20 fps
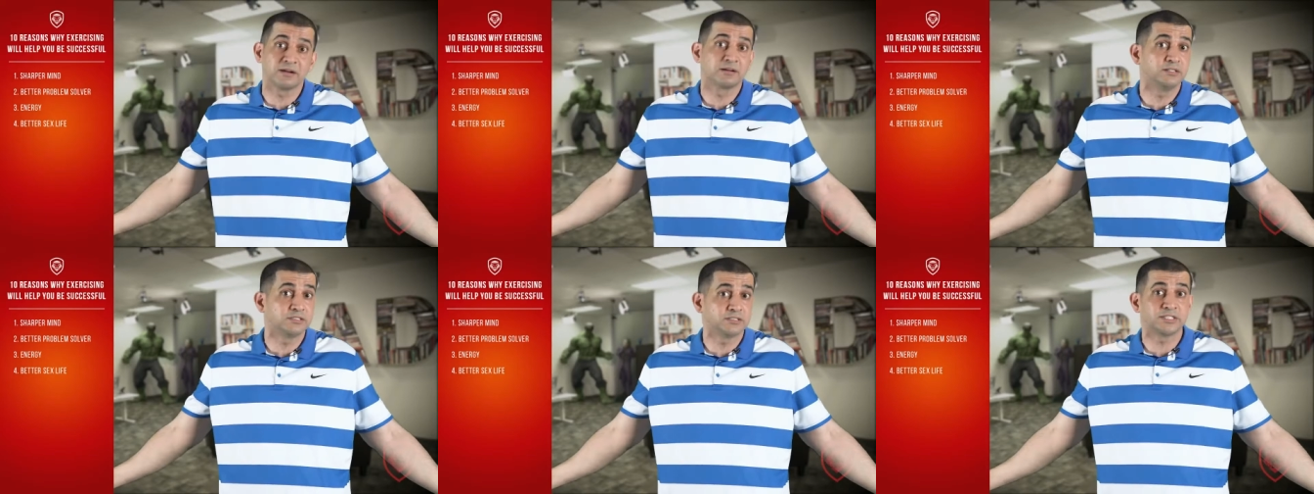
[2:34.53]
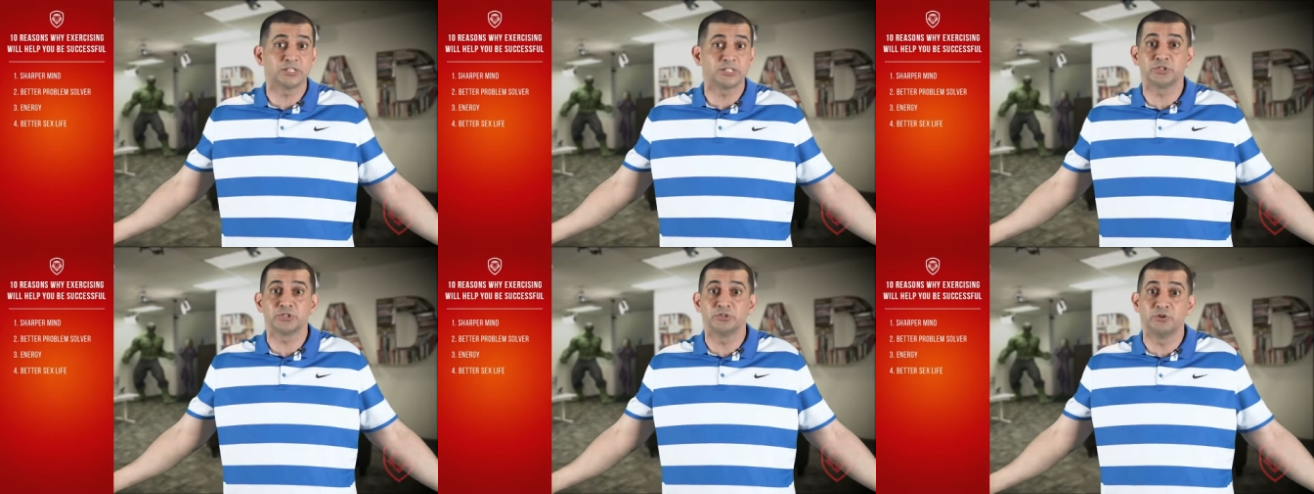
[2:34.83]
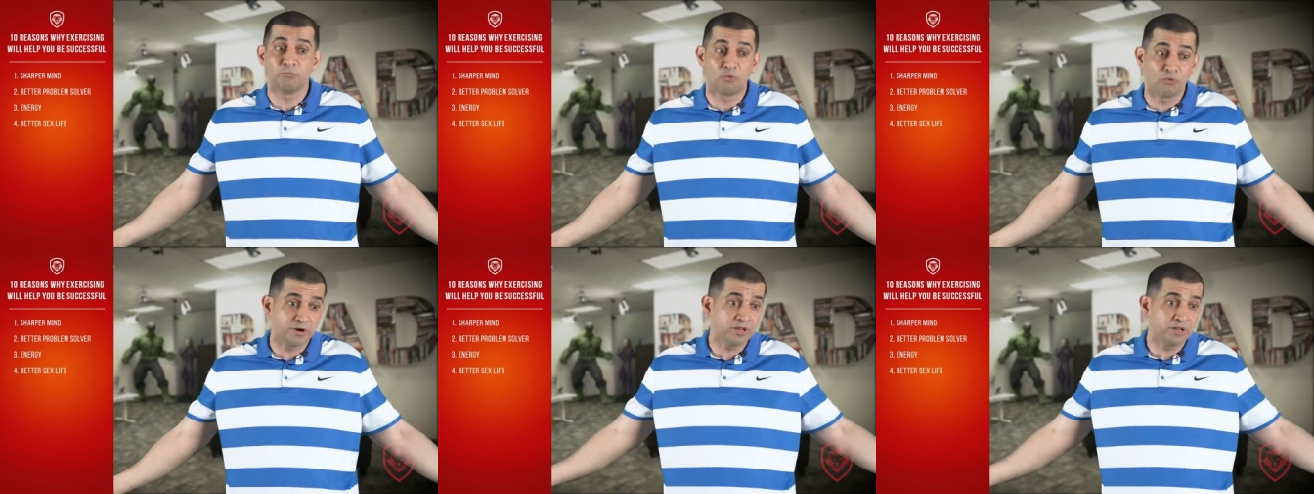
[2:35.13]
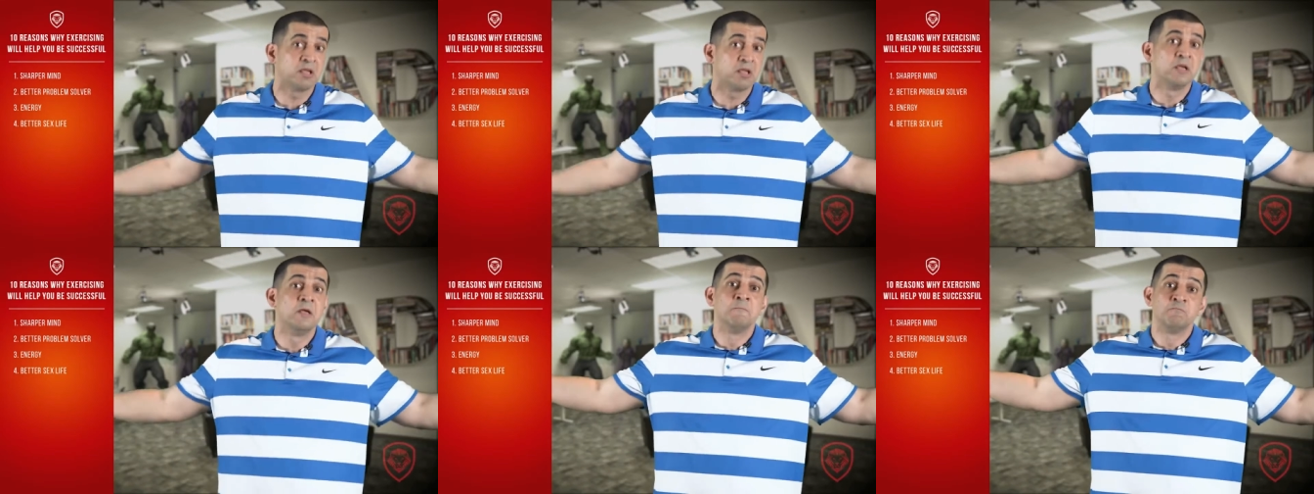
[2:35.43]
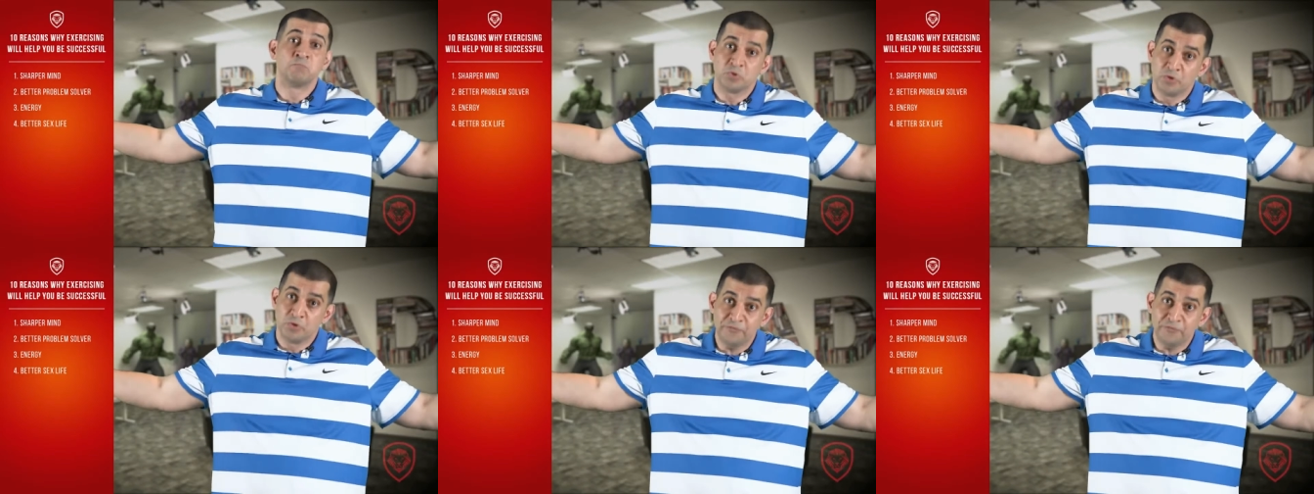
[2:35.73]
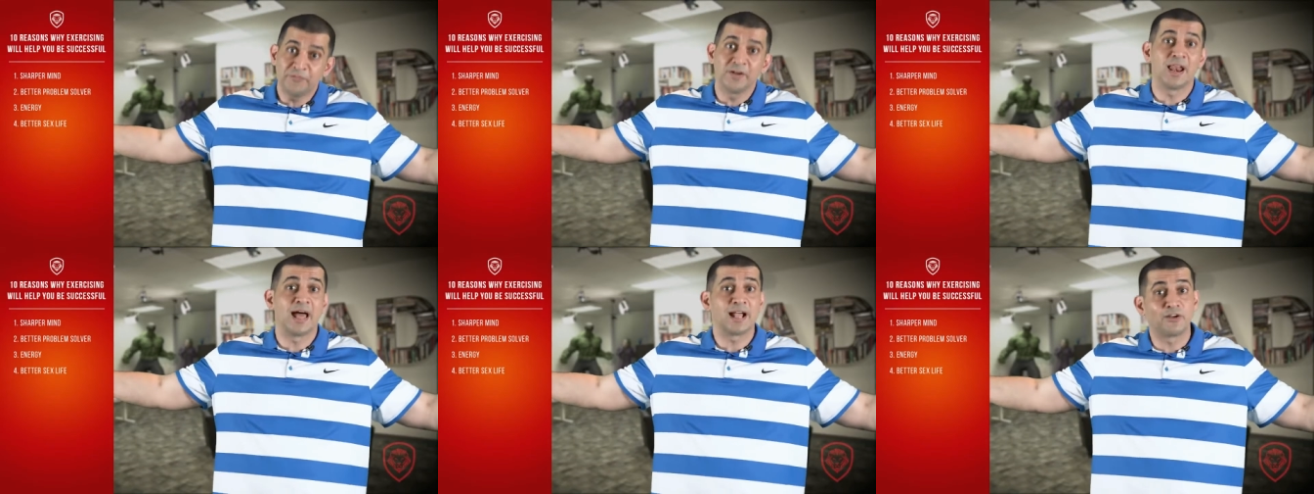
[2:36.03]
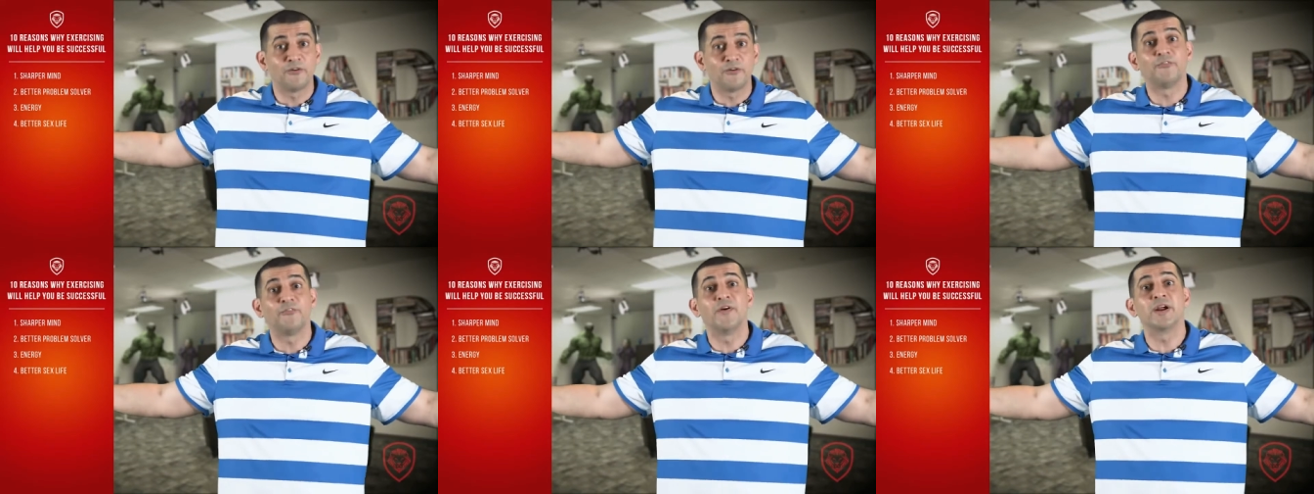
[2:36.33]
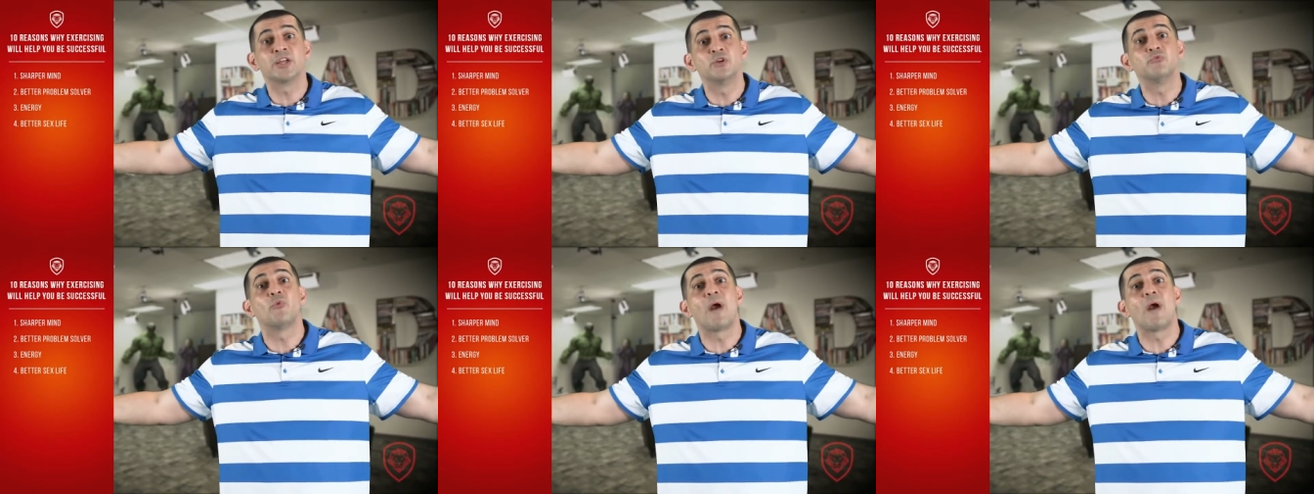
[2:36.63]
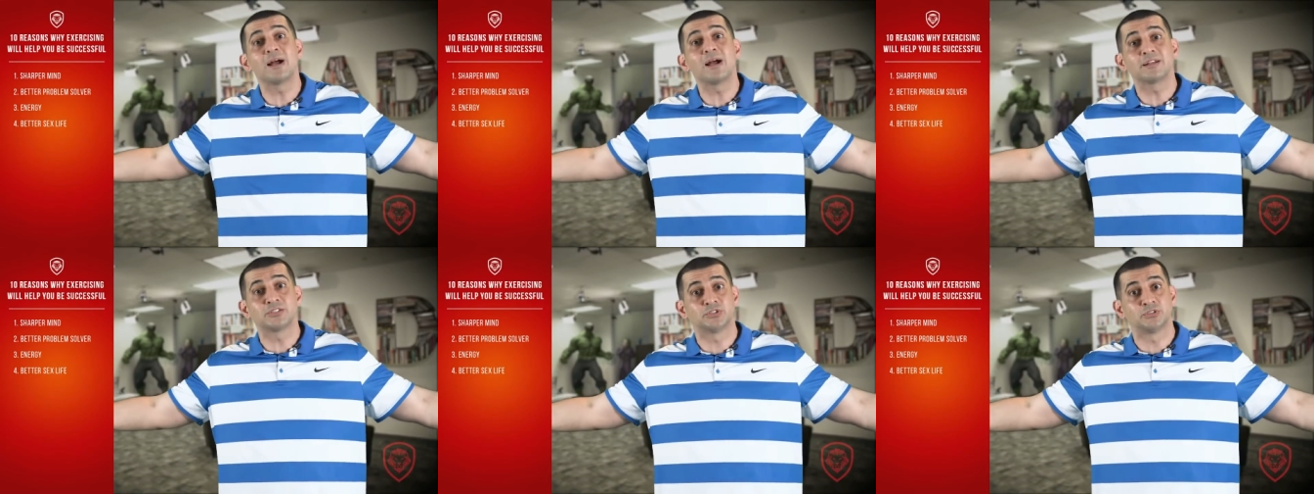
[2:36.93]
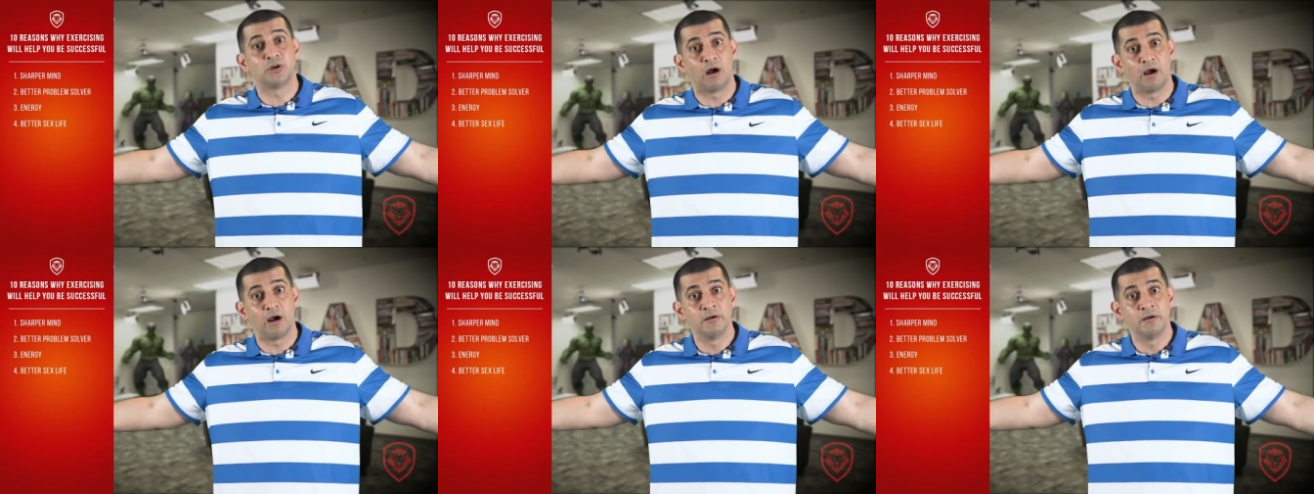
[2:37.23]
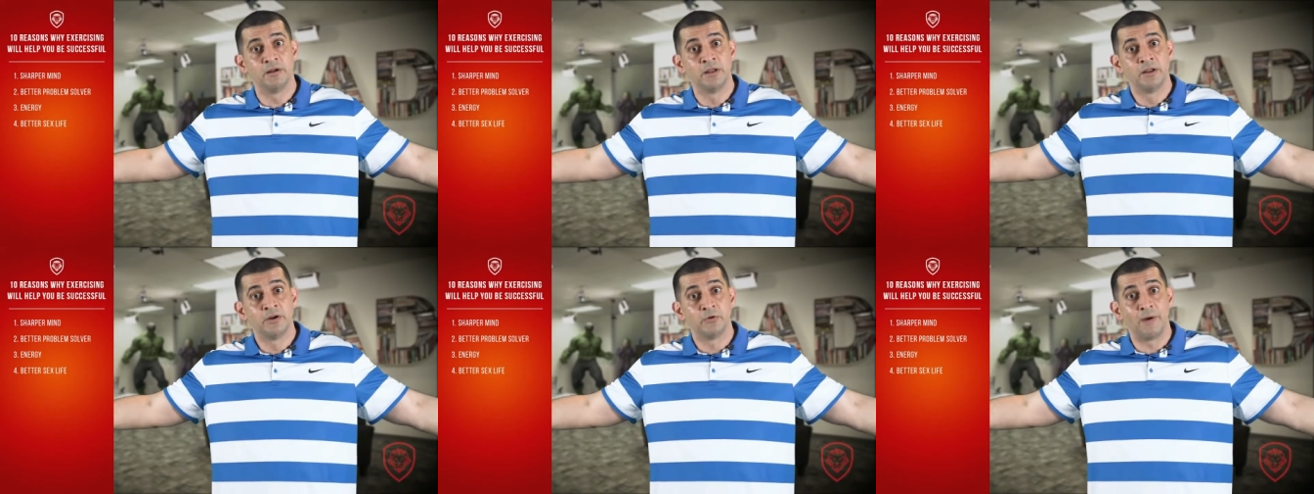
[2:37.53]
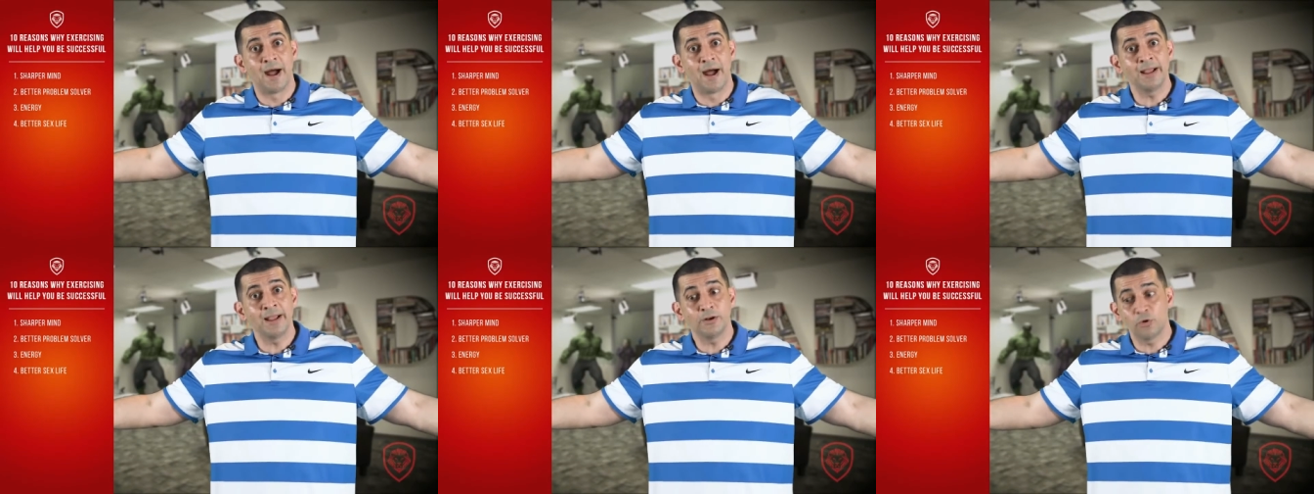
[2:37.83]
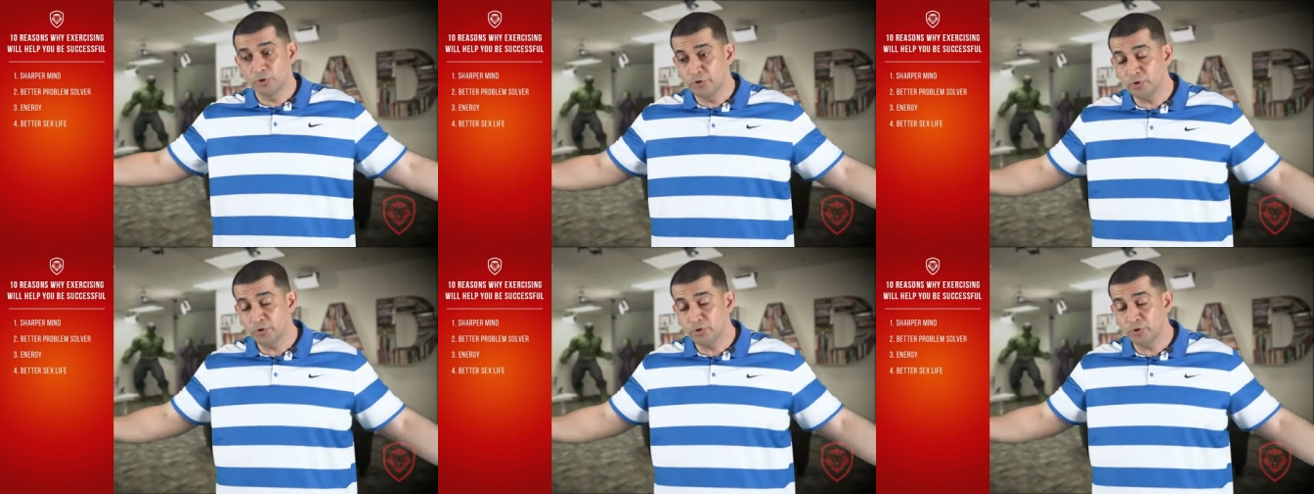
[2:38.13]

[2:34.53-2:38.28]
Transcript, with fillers: had a good session in the morning, you feel like a freaking rock star right?